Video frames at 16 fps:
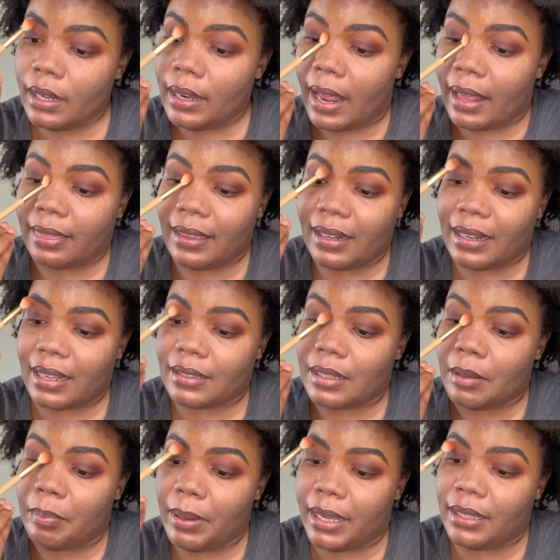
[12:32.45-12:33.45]
I think that's
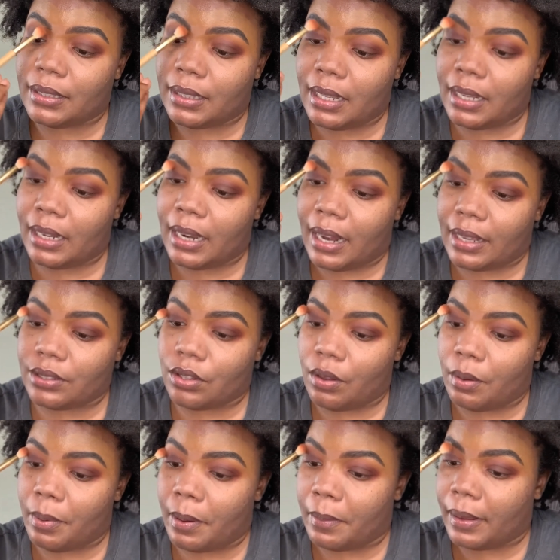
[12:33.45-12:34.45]
the biggest thing that I saw
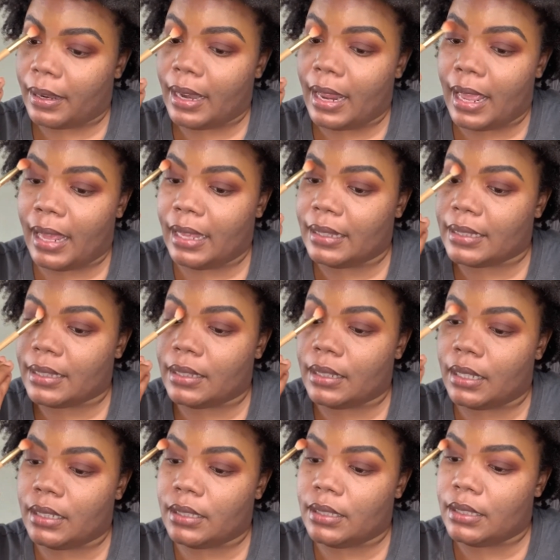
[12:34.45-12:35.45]
about my dad
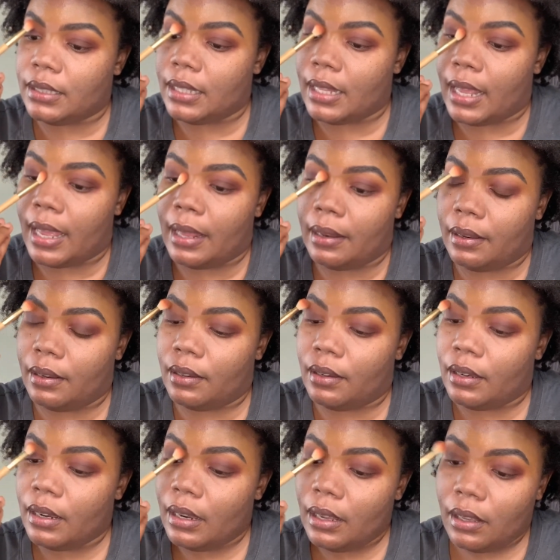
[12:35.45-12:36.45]
is and
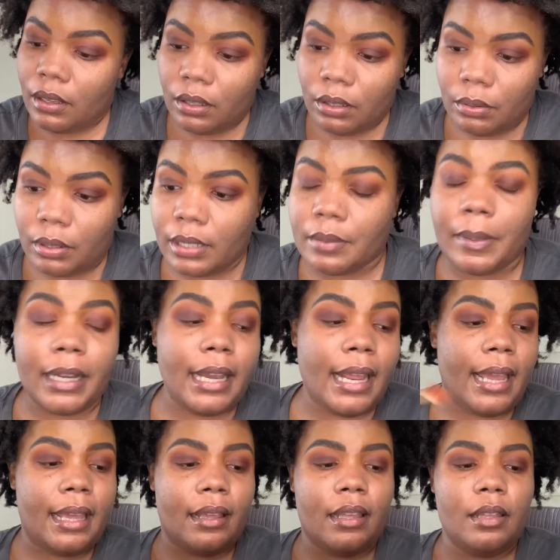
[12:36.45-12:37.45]
because my
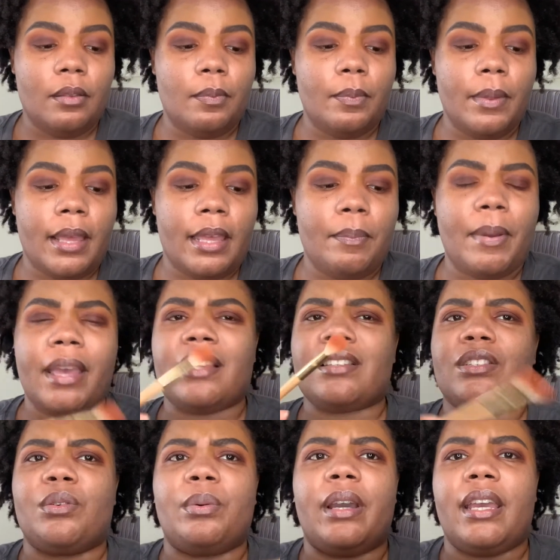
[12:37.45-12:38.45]
dad, he
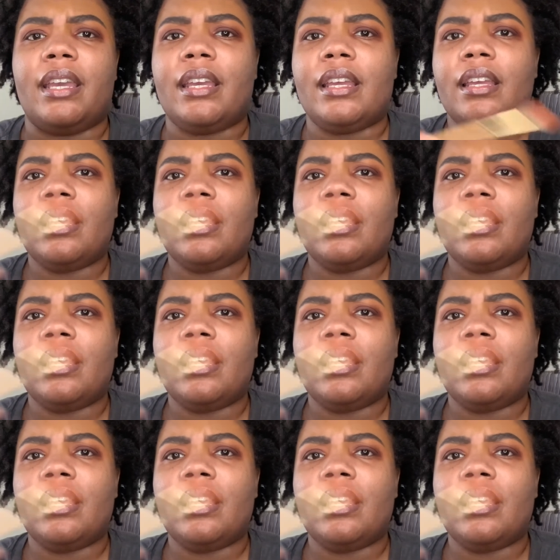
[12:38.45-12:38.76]
passed away